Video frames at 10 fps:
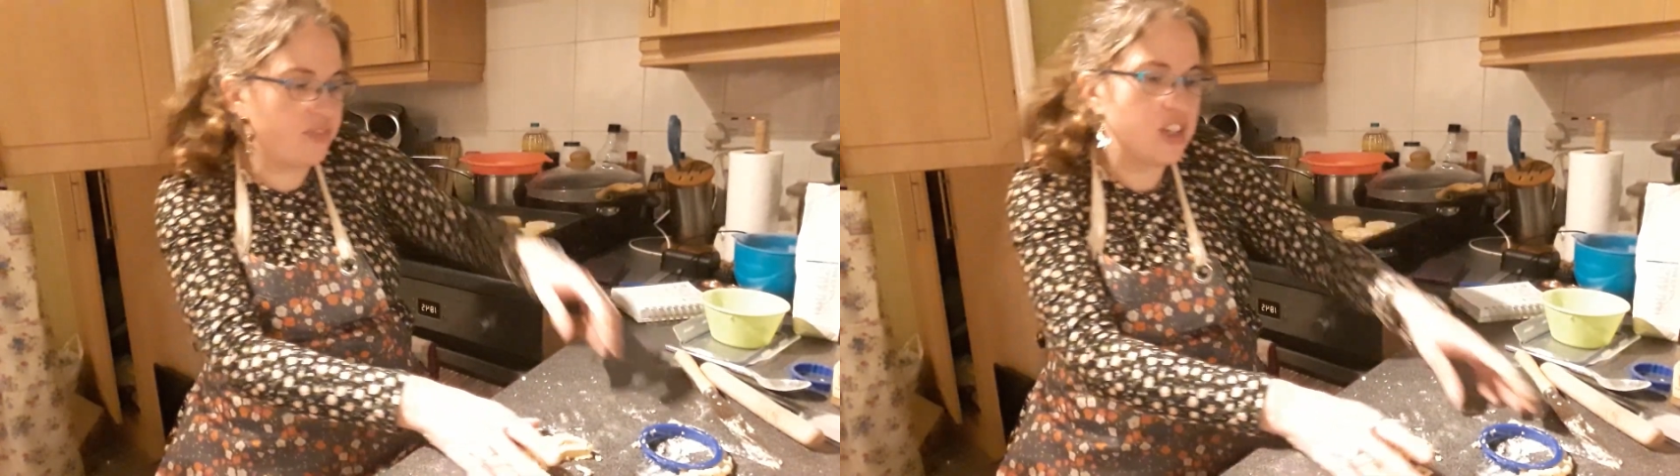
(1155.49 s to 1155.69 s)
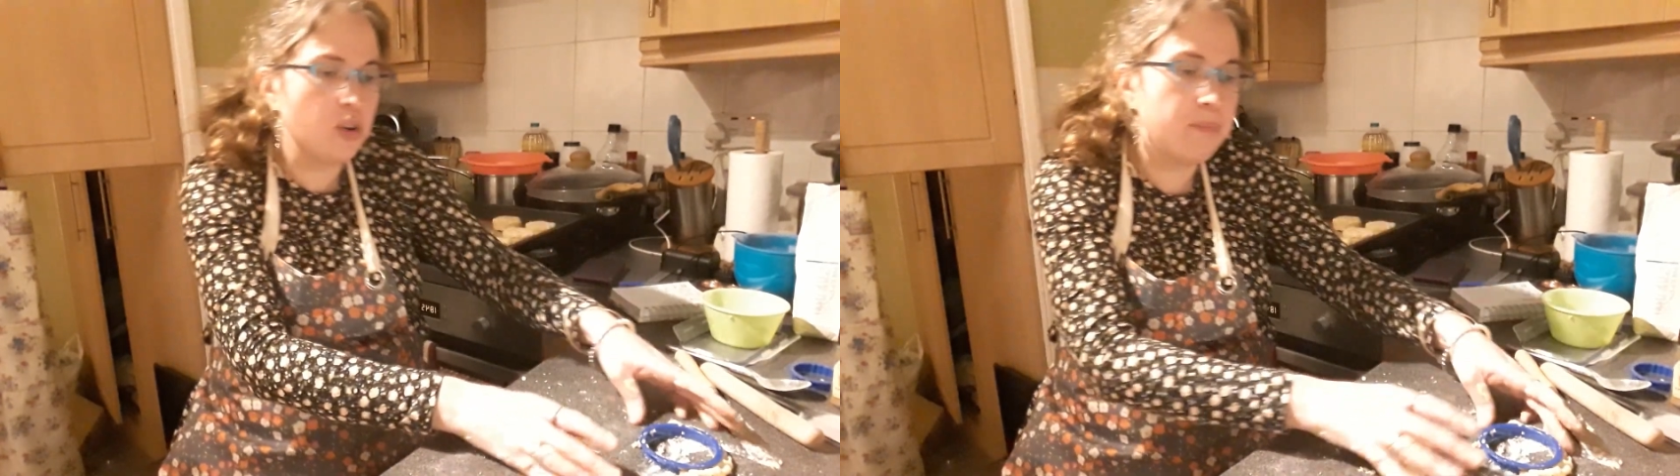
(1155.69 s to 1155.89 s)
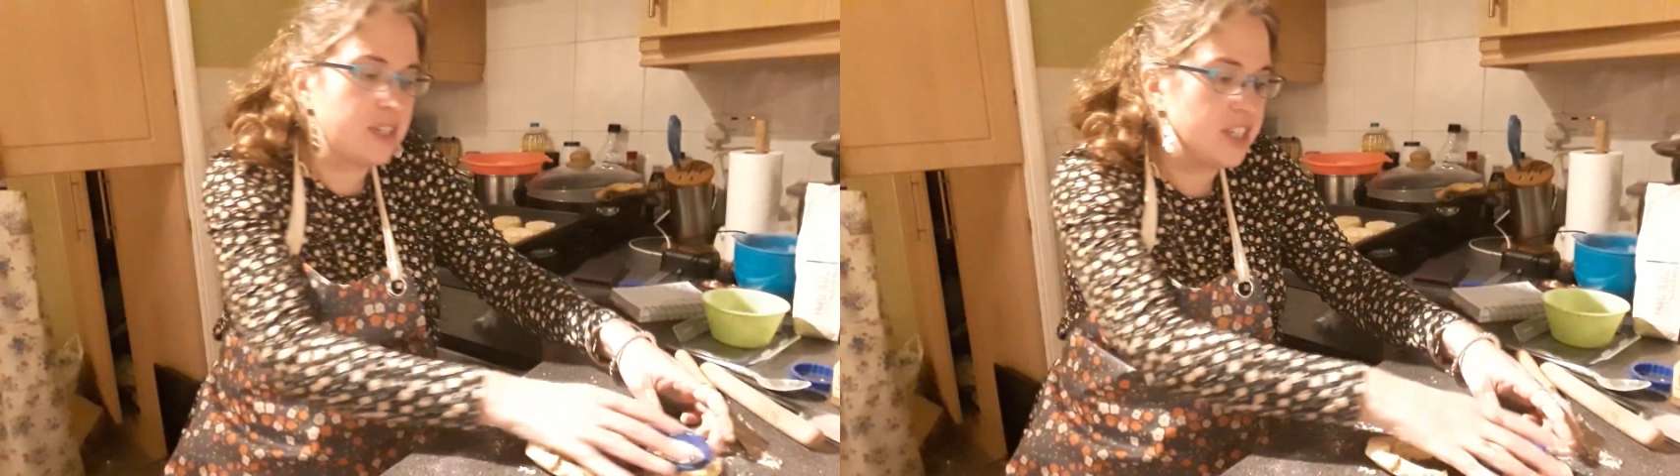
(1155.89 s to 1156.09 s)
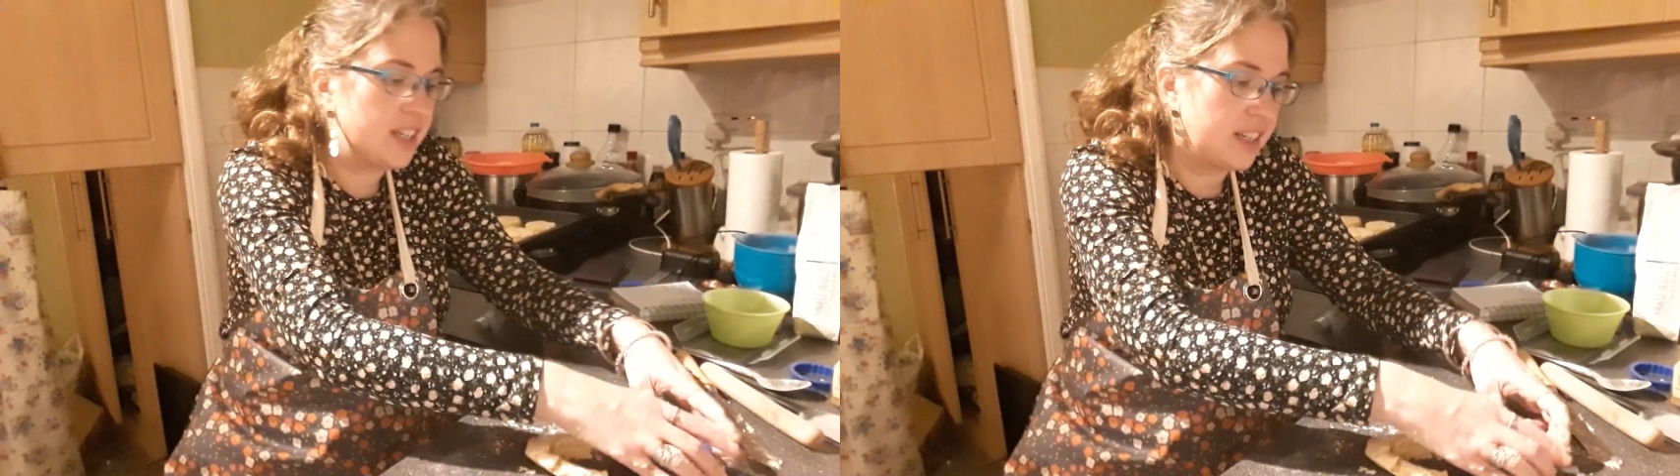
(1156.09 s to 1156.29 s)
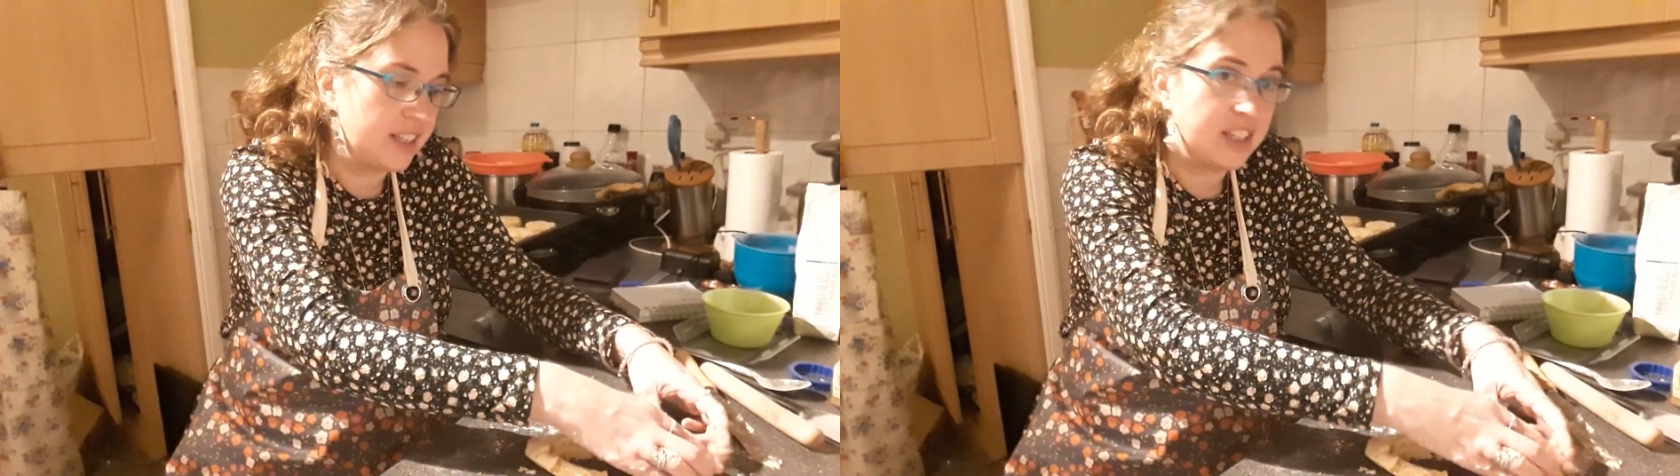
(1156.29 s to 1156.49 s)
they're not
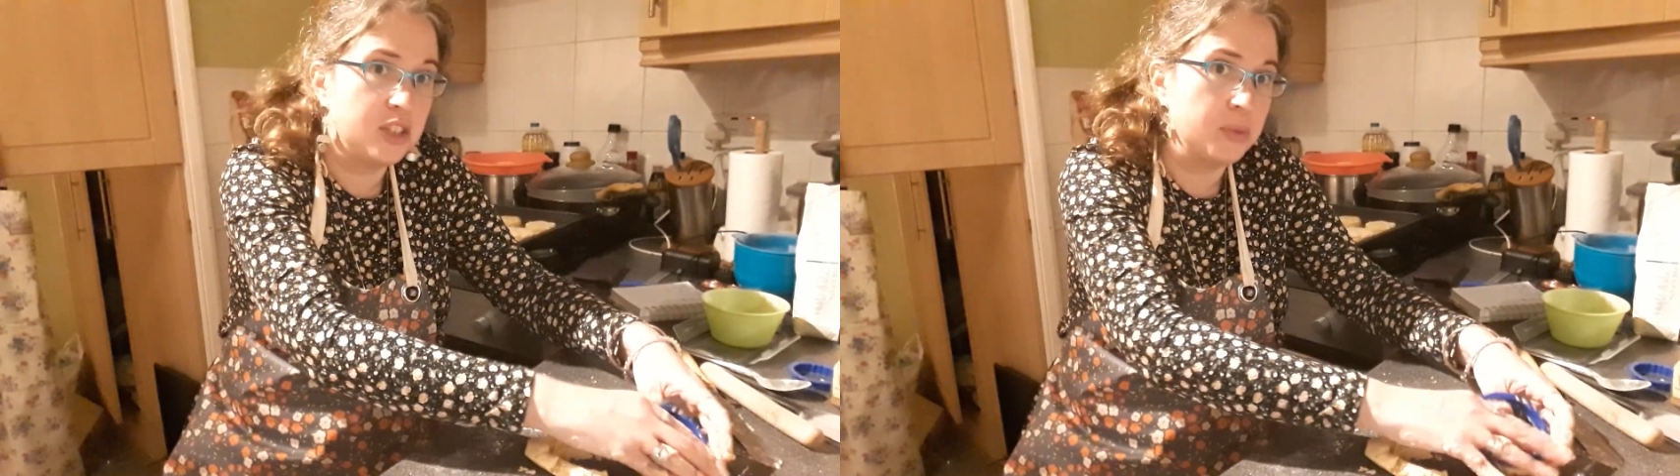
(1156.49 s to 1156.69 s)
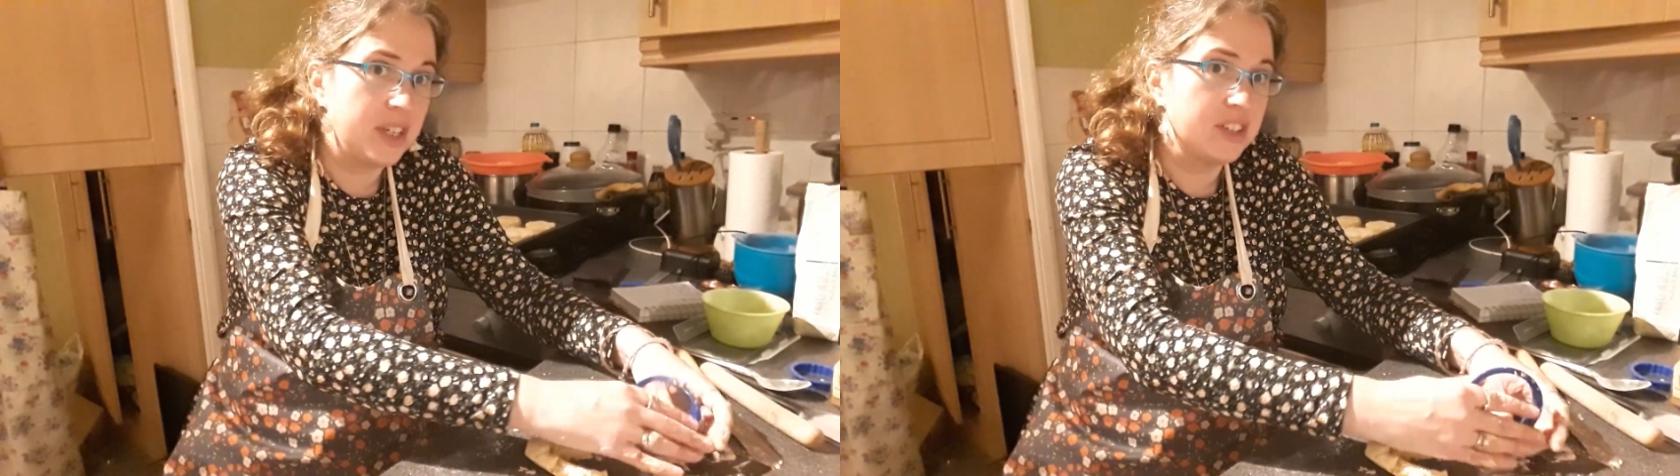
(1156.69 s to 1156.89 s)
particularly sweet,